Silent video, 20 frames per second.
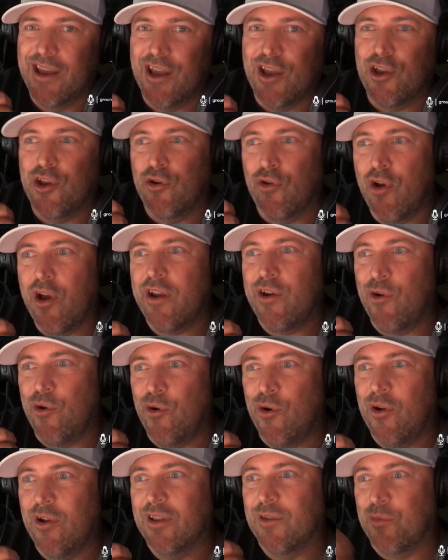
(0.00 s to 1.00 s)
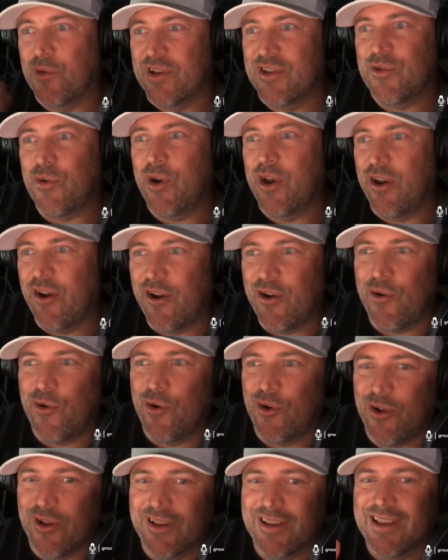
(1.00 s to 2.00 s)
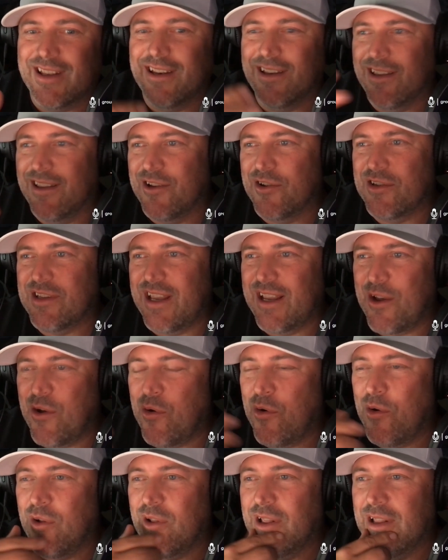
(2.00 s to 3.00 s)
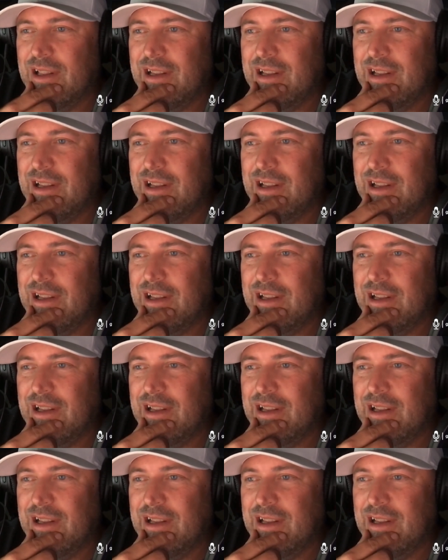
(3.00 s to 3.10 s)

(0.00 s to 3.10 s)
"You're on hold, we're sorry you're on hold," and there's like a whole,